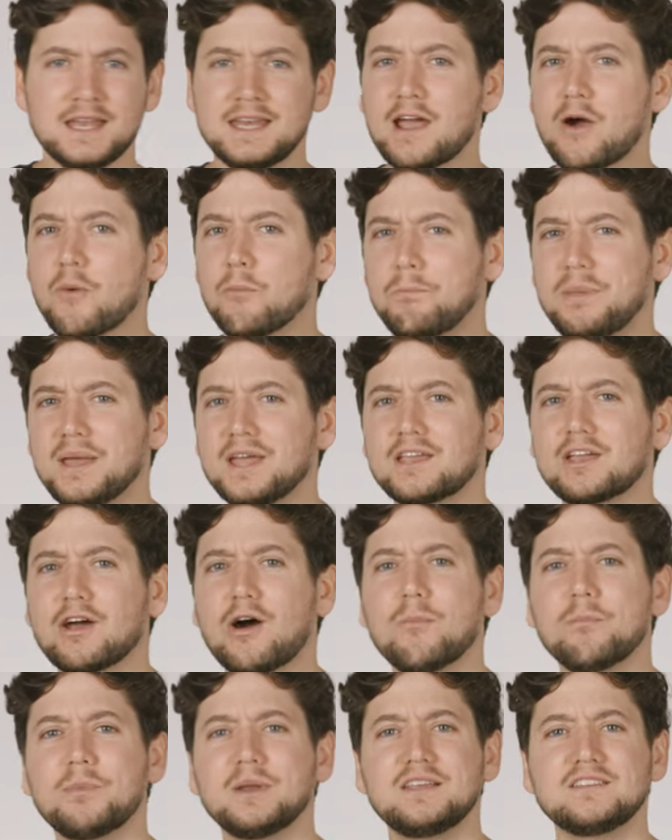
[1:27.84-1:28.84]
Now, big
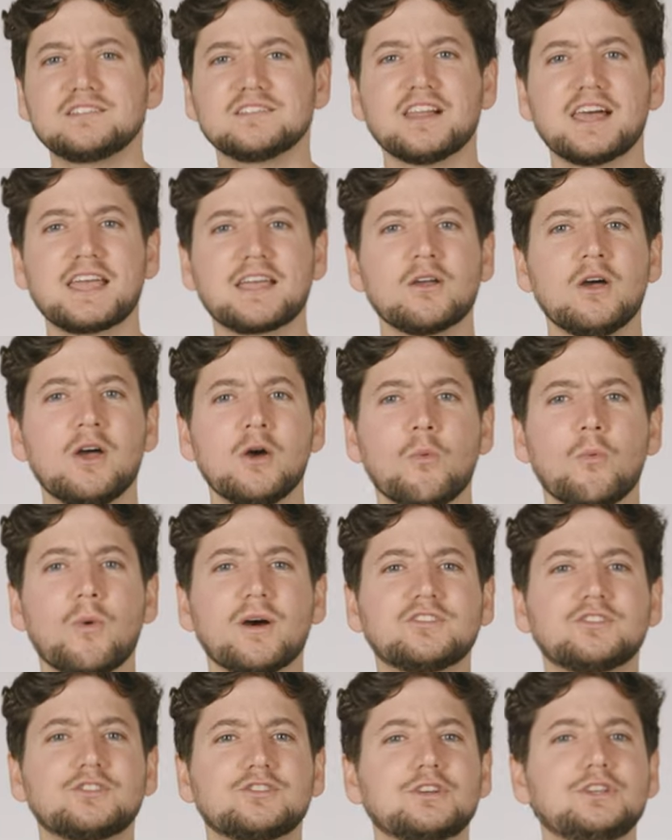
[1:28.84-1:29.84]
companies like
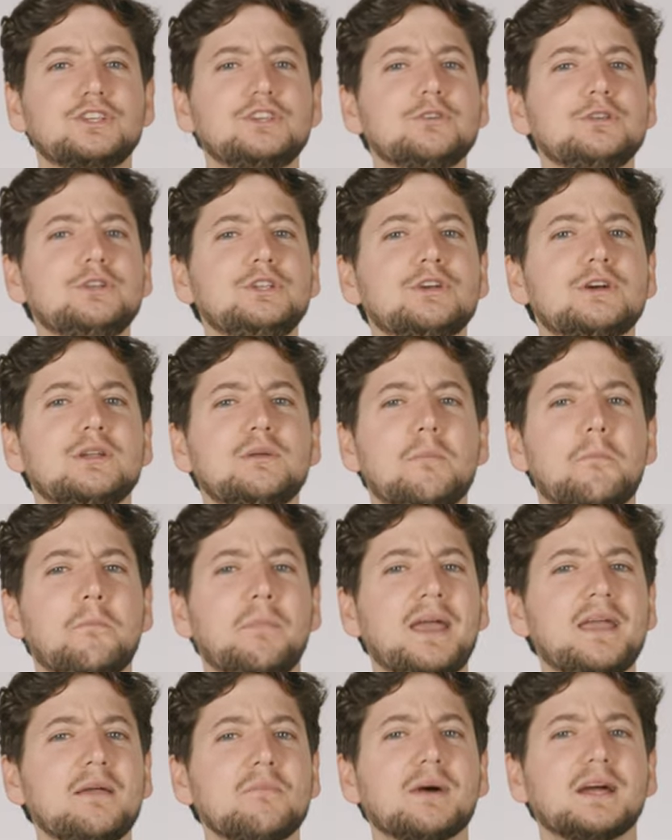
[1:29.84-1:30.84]
Western Union,
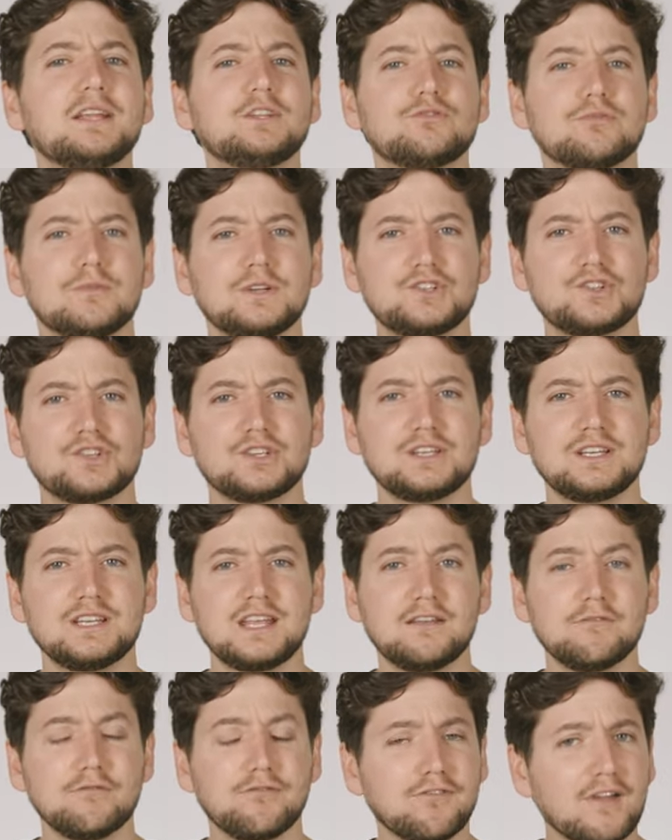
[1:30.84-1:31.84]
PayMyTuition,
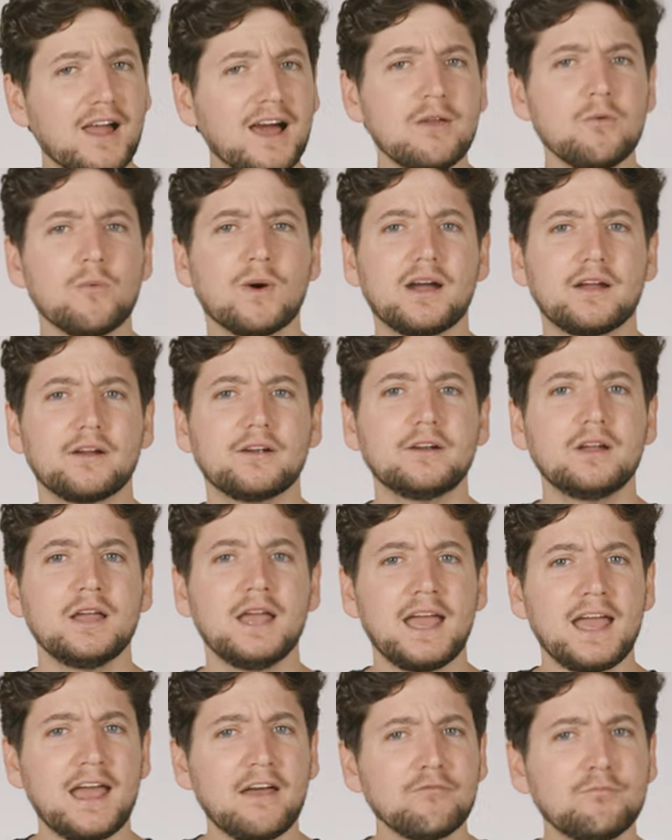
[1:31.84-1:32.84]
and Flywire
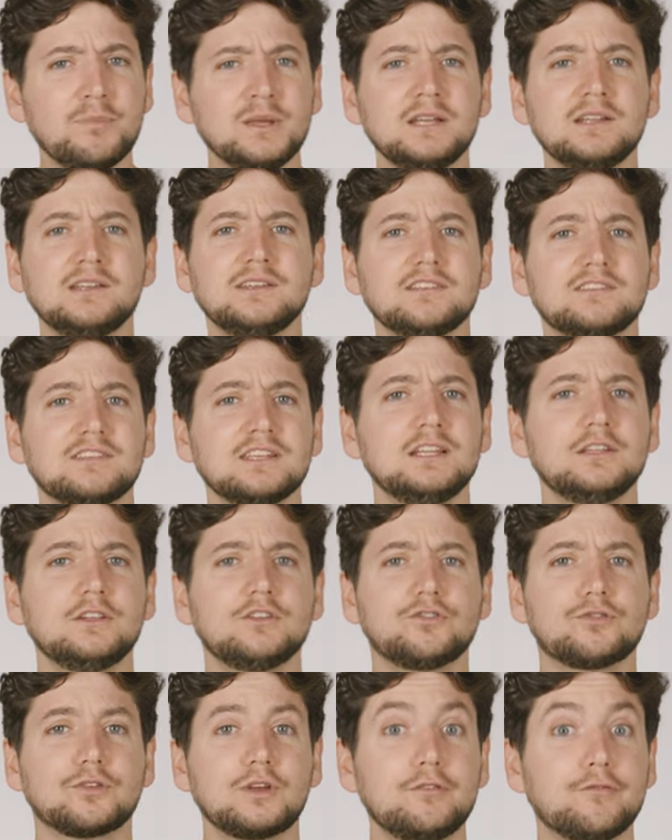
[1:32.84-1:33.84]
have been in this
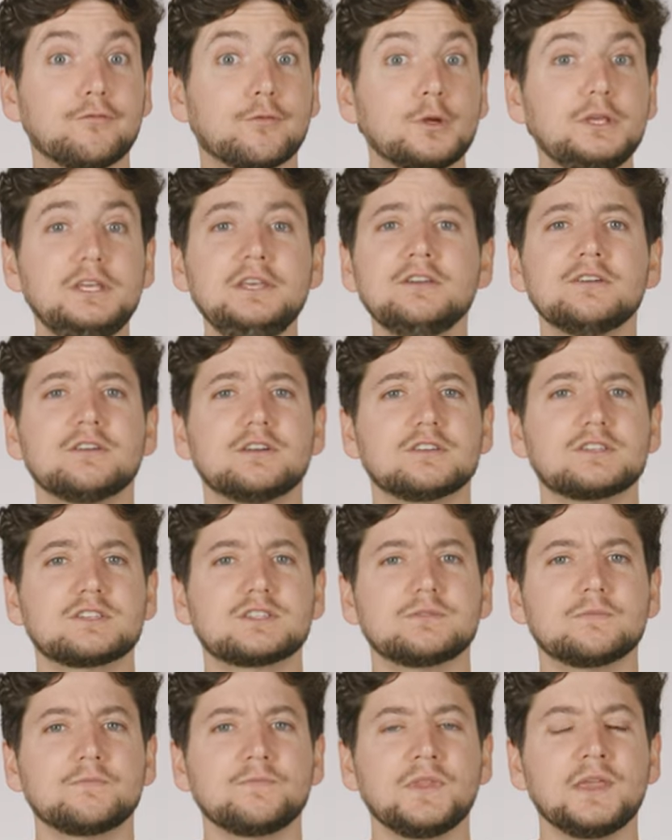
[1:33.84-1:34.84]
industry for
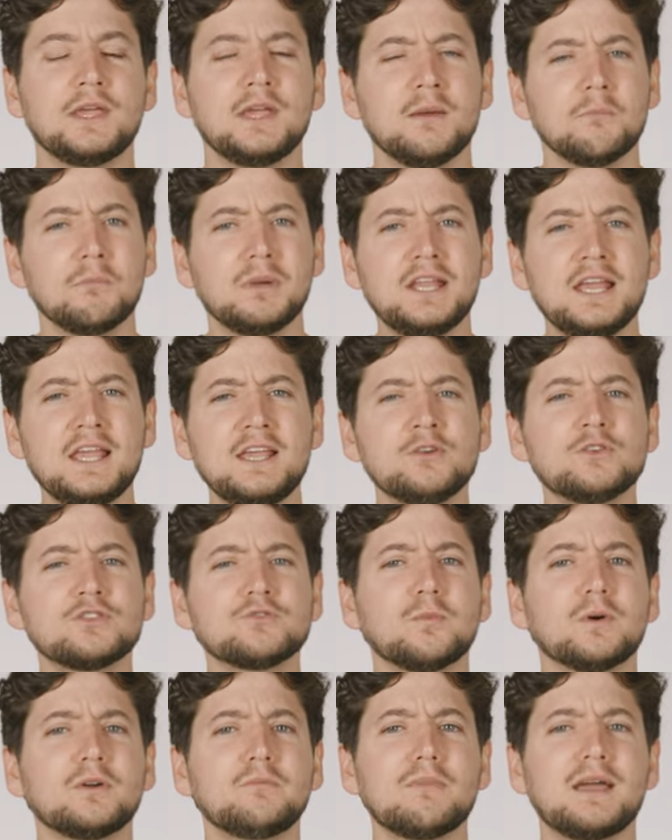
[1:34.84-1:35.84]
years. But
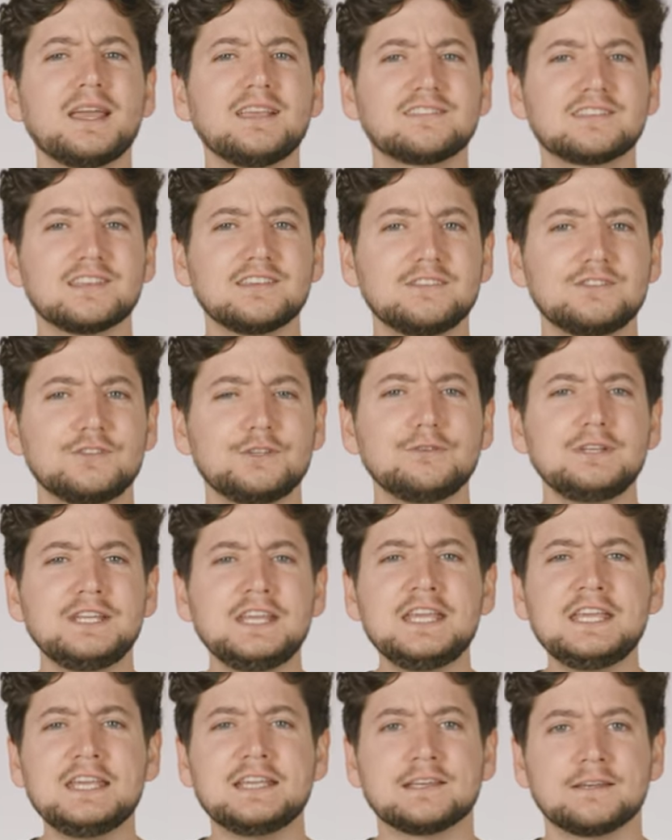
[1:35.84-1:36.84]
here's what makes us
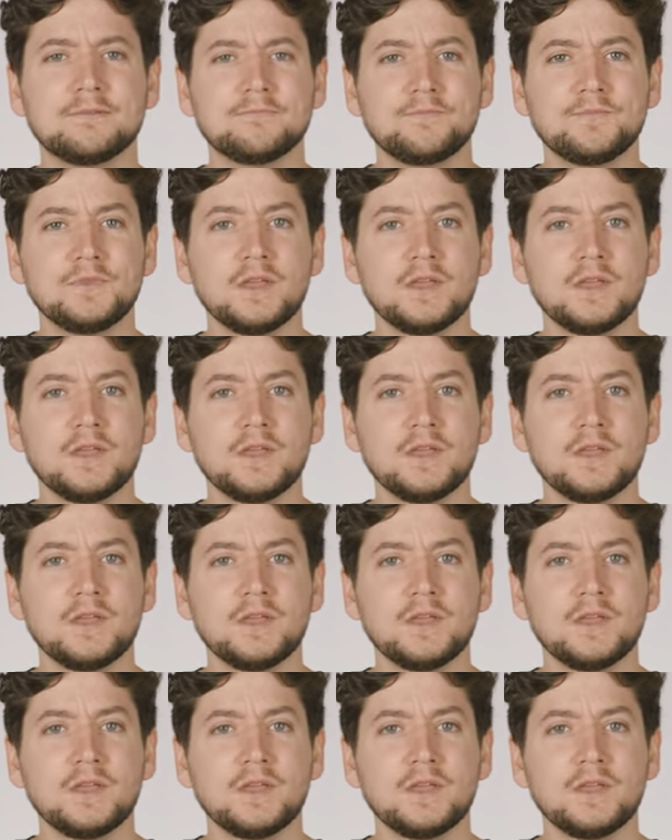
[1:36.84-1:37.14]
unique.